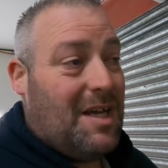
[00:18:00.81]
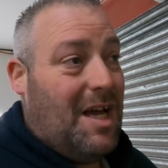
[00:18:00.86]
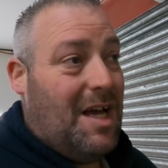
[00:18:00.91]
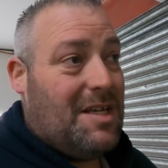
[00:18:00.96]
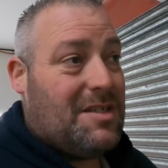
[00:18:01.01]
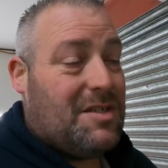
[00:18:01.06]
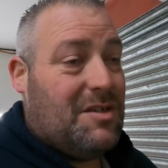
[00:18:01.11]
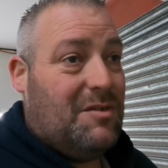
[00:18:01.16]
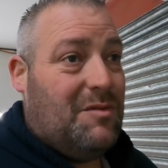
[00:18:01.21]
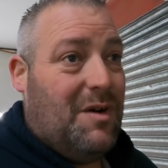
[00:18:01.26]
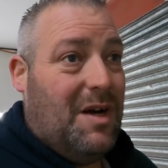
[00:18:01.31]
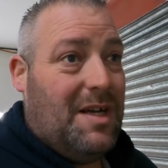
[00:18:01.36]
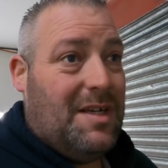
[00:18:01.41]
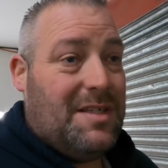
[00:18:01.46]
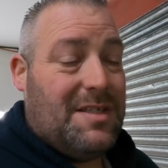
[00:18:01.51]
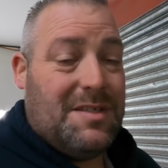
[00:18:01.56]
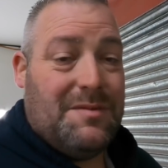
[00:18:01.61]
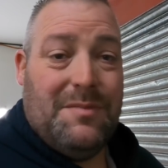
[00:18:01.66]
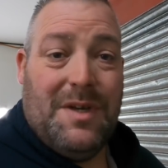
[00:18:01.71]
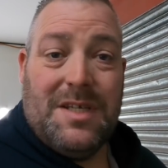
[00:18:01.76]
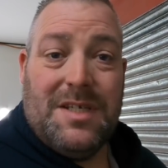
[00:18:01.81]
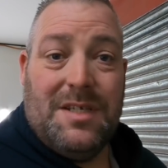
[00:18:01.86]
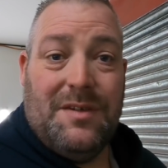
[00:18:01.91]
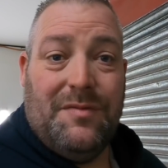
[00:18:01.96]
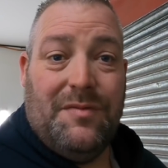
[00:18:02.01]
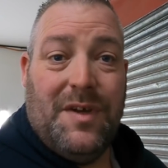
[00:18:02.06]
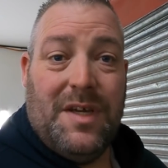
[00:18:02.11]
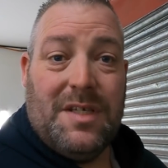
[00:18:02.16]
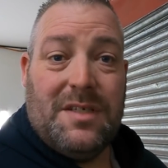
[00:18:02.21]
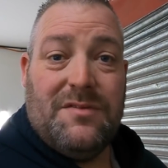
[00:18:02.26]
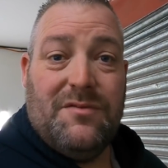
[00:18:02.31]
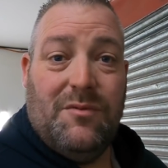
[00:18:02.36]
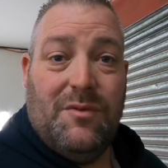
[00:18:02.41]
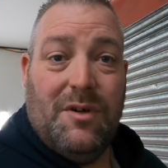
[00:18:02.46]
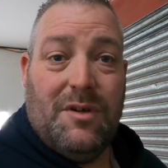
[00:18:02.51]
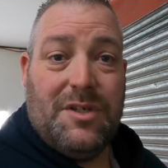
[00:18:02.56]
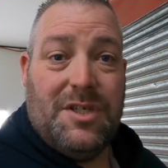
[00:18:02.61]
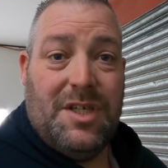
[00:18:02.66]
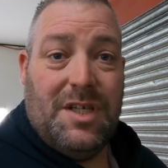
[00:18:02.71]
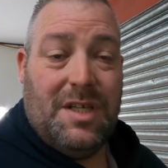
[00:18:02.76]
As always, massive thanks for
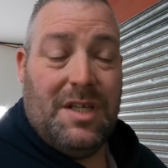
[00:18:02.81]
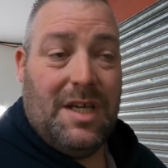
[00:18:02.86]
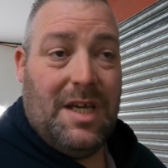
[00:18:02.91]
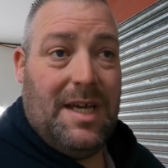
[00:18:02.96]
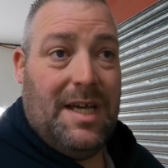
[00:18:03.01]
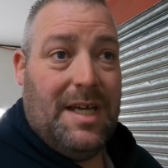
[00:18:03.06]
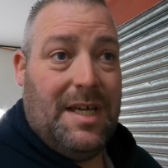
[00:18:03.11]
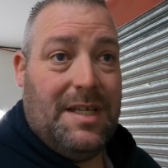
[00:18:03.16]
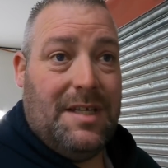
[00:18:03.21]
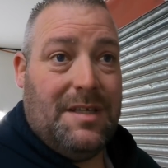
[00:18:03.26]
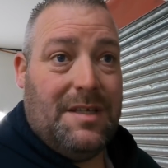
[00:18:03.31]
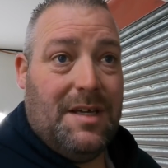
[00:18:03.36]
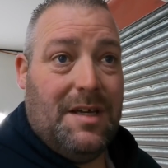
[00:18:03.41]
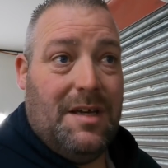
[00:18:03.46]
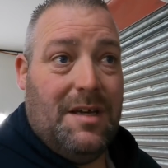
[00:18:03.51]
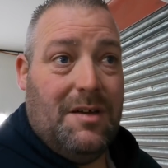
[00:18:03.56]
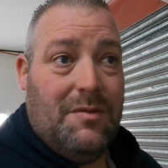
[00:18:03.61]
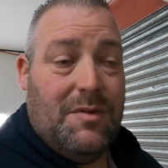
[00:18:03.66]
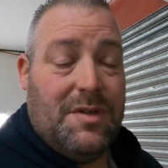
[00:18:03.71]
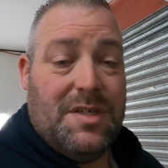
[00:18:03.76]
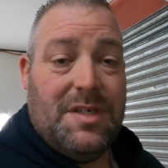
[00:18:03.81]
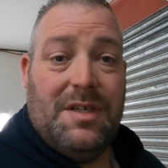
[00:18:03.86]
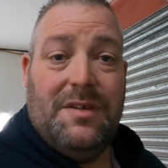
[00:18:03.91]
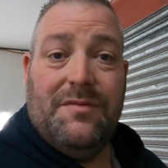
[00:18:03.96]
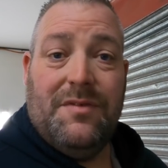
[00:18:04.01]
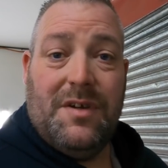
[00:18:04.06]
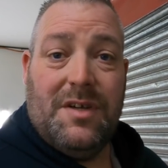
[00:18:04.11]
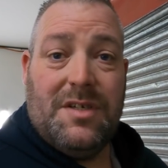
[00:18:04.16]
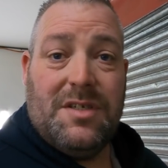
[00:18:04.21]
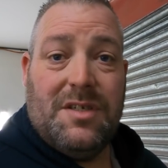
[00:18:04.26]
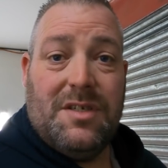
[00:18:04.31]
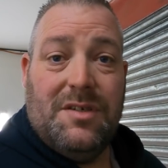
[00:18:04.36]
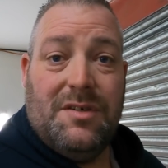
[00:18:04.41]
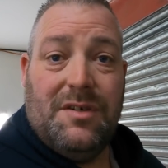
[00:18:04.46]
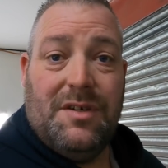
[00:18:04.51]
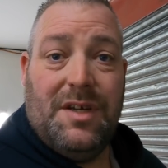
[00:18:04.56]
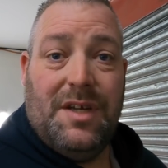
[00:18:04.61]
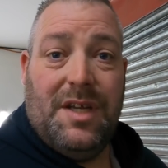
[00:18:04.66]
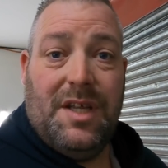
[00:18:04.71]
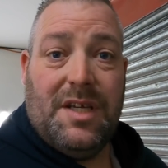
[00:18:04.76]
watching, and we'll see you very soon
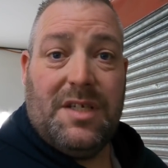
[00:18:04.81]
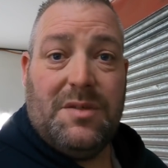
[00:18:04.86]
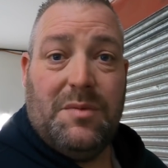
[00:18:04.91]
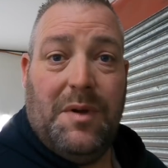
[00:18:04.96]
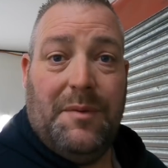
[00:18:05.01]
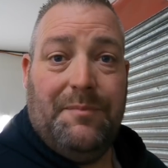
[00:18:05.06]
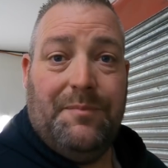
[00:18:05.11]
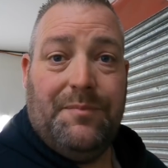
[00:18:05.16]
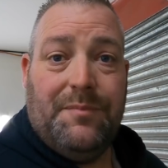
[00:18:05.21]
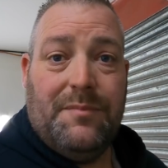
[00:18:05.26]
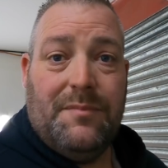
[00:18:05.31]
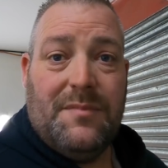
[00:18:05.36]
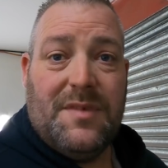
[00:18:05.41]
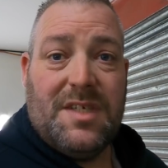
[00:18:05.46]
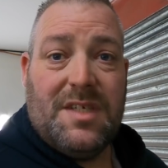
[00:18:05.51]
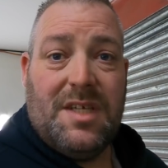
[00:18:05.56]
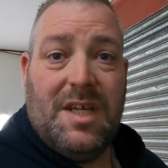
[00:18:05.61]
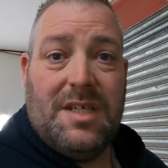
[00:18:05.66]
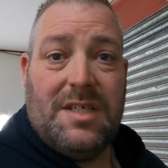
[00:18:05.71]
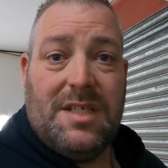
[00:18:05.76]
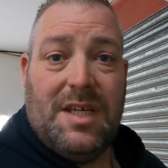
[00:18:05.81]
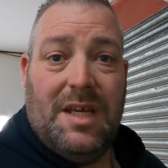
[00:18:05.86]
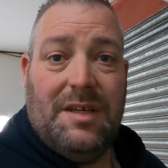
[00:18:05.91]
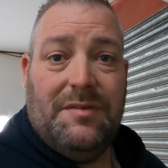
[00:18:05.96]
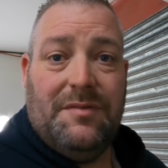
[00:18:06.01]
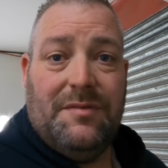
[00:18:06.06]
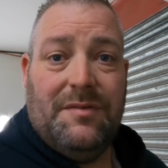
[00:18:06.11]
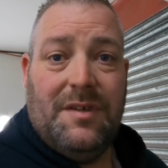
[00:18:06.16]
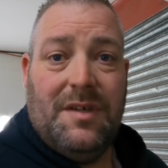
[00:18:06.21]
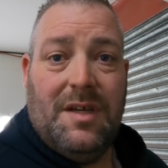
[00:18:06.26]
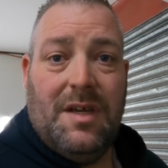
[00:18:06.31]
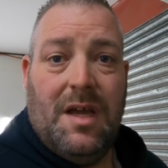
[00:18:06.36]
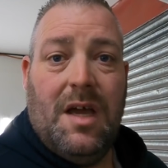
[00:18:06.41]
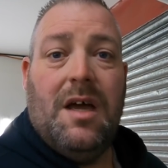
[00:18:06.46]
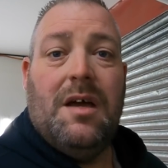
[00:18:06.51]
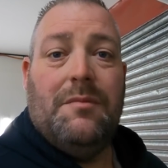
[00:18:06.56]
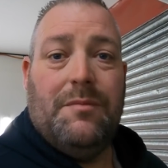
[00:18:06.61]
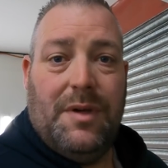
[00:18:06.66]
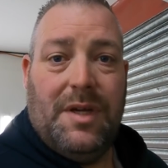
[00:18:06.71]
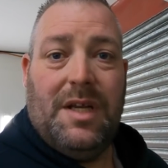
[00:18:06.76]
on the next one. Stay safe
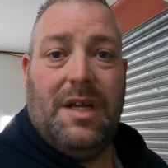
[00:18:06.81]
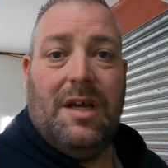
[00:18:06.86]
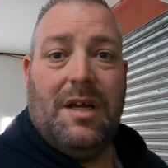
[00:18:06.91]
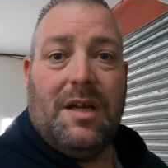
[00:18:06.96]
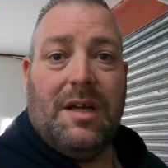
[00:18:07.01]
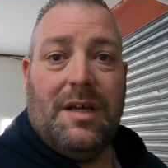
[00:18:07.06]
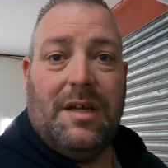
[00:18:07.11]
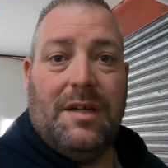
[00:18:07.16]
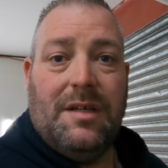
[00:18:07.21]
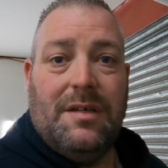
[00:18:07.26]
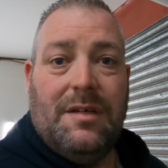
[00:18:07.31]
and be lucky.